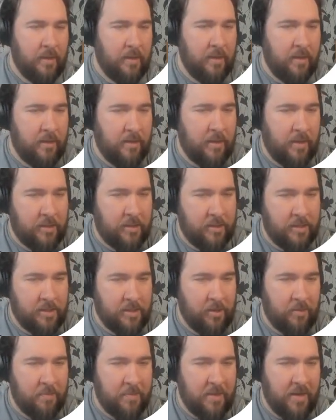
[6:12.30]
That should
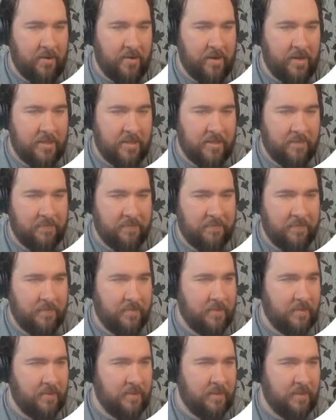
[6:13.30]
show up. There it is.
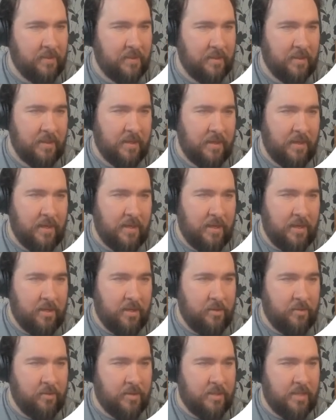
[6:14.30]

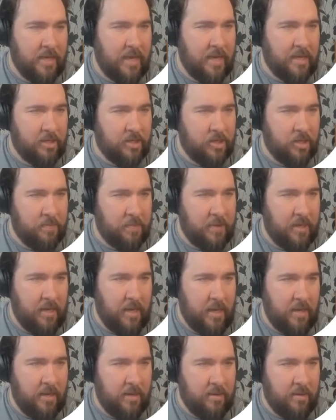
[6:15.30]
You'll see at the top
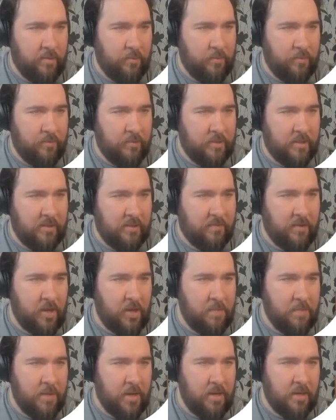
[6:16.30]
here, there's video
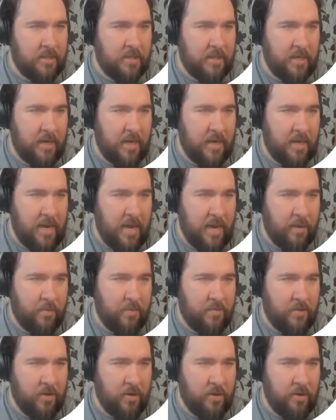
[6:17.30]
marketing, and now we've
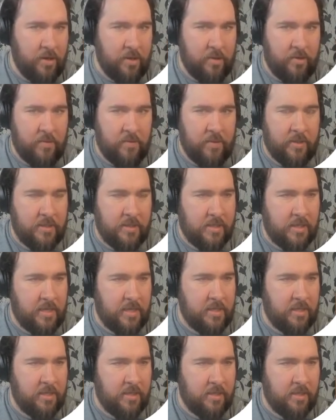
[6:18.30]
got a new
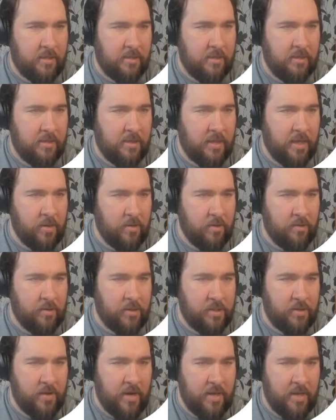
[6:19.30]
status saying on
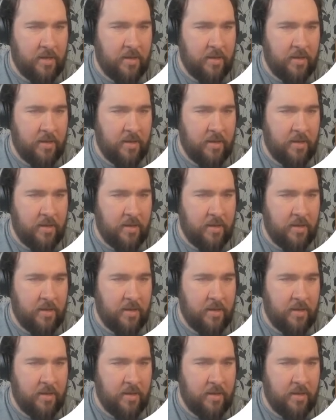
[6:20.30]
track.